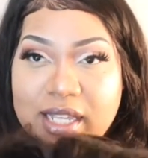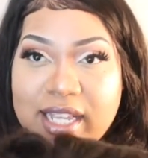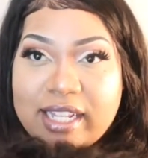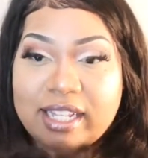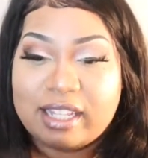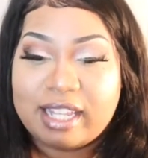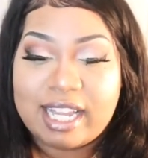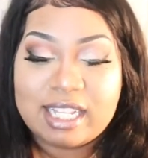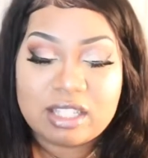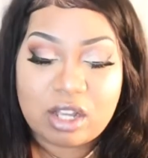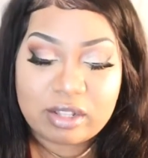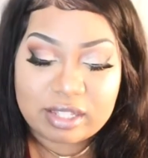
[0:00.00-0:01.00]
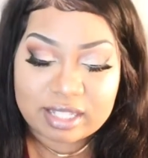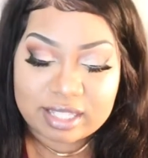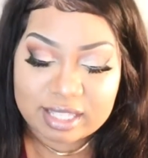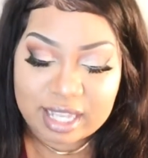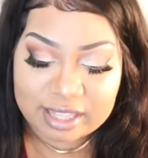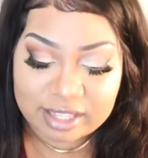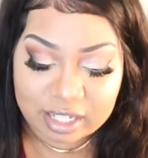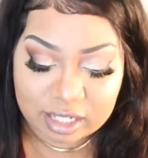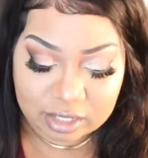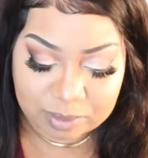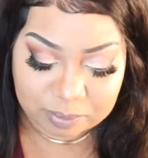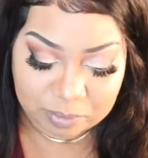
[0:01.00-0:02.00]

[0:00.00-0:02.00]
And the lace on the side, the